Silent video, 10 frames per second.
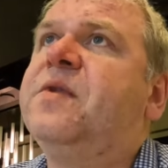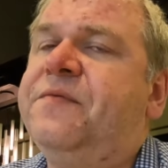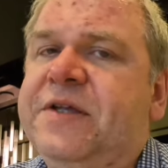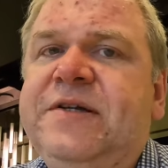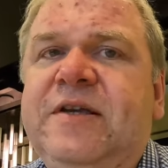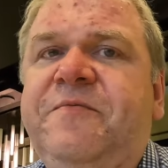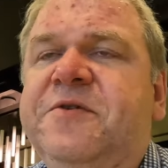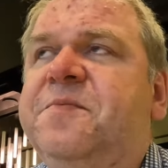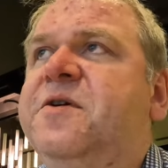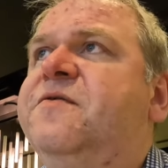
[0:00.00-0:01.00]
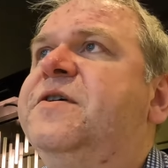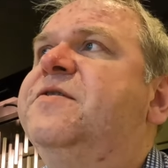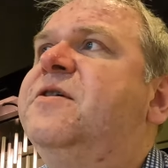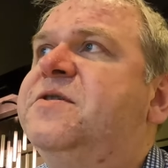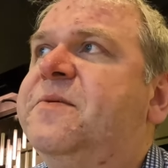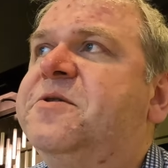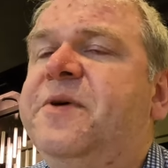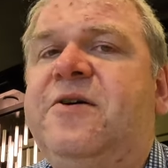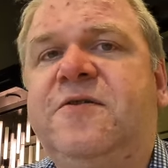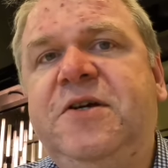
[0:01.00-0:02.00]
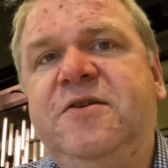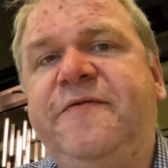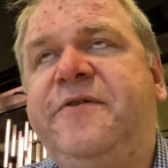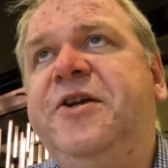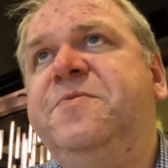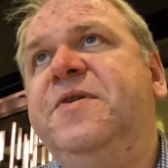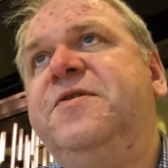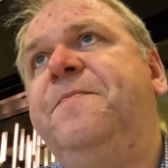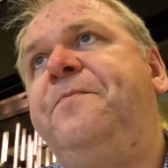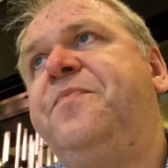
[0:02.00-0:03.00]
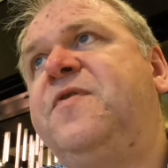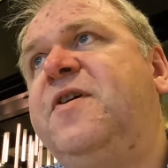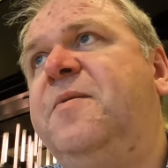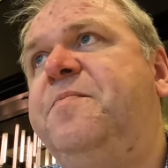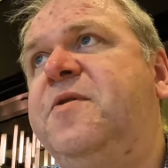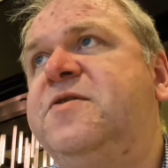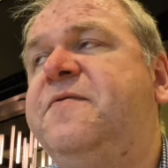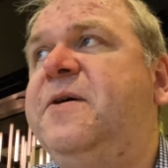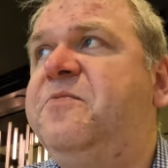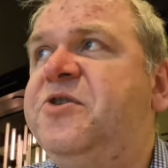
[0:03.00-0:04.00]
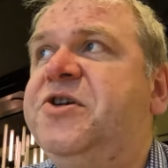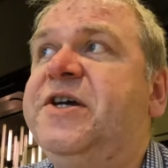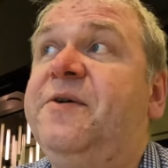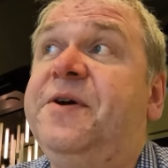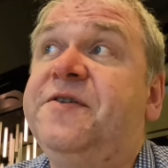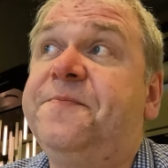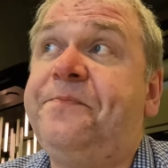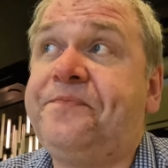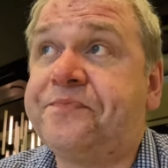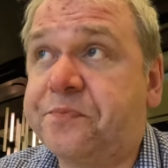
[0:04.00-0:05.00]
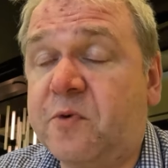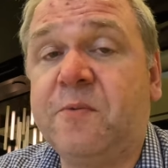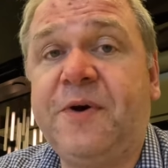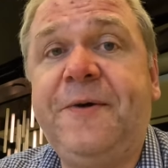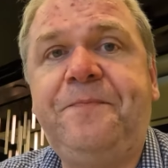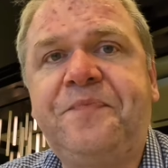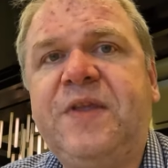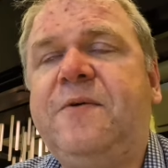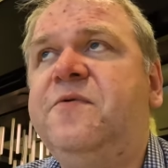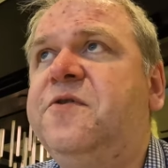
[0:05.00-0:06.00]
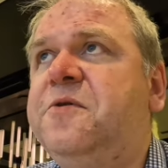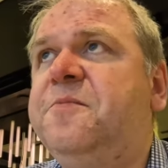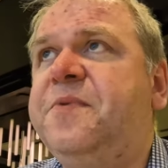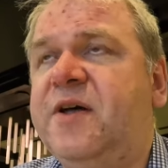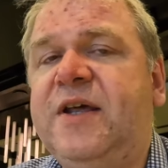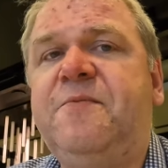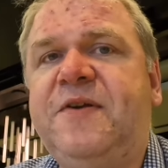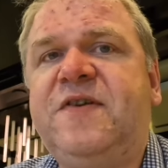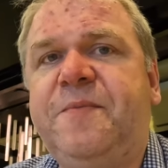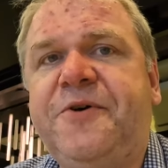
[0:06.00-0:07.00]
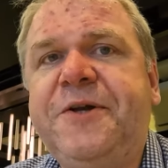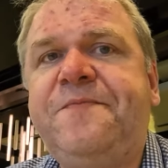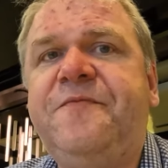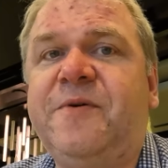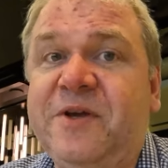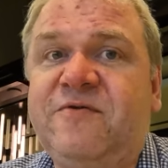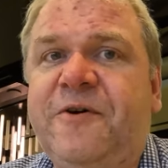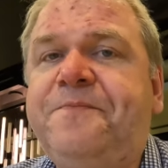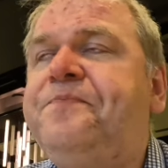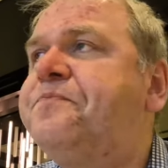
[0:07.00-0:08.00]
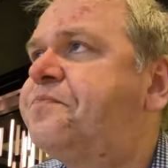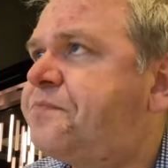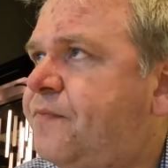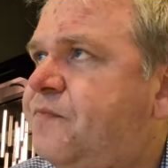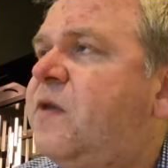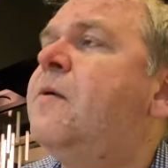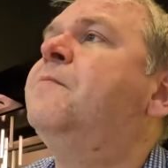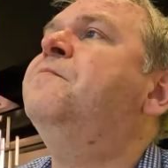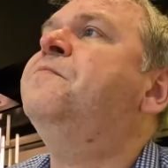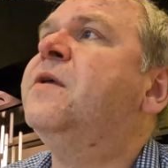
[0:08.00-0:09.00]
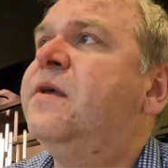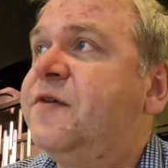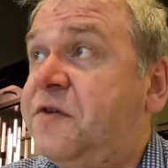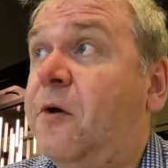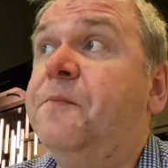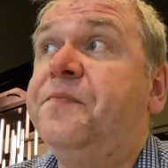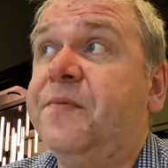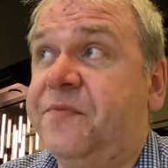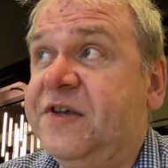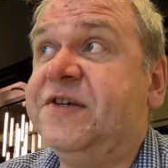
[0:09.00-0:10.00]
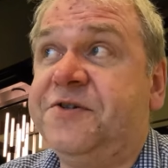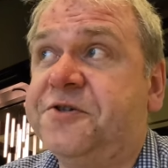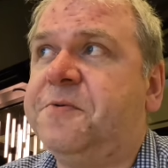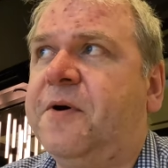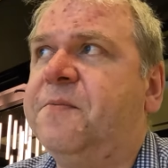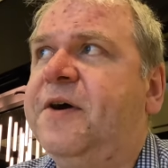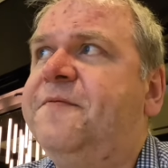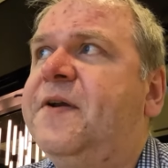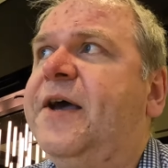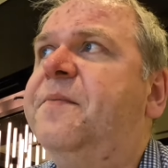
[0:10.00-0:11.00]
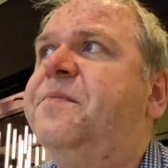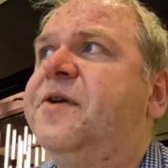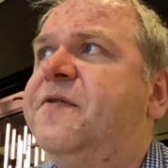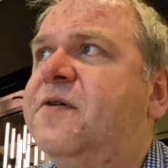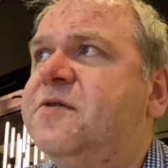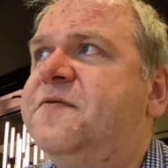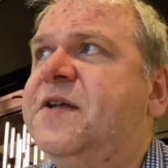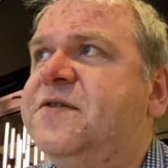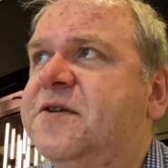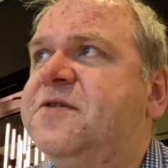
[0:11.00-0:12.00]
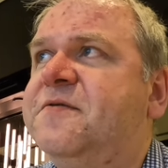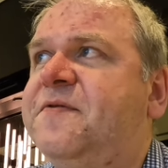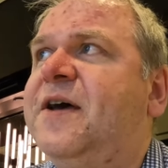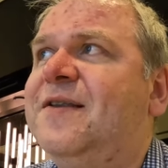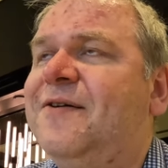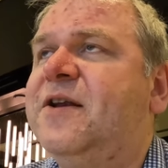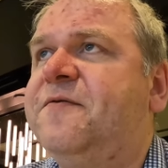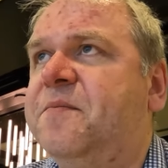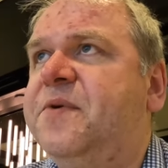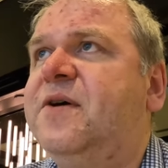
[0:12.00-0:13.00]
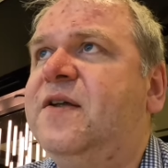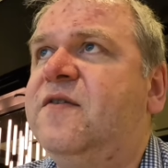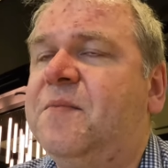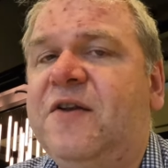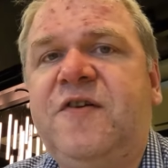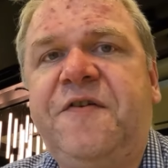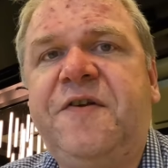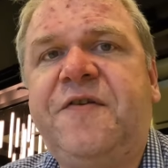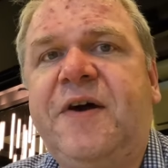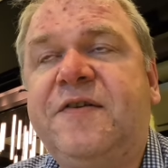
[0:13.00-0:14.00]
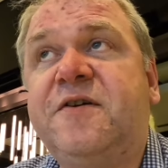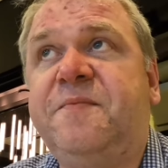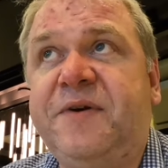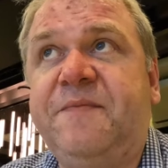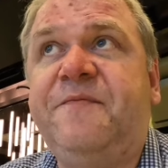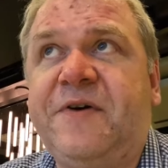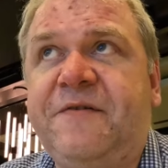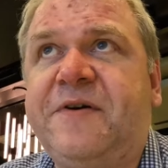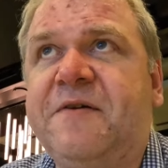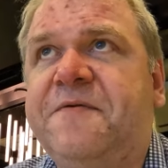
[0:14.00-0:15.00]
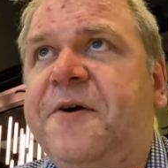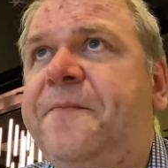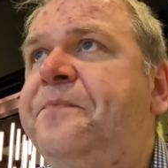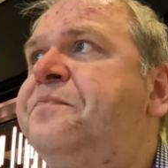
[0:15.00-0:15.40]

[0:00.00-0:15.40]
They did give me some notice, so I was able to make alternative arrangements. So I booked a flight with British Airways one way down to Berlin Wednesday morning from Heathrow. So this is just a one-way flight, but of course Lufthansa doesn't fly directly from Berlin to Manchester, so I had to come via Frankfurt,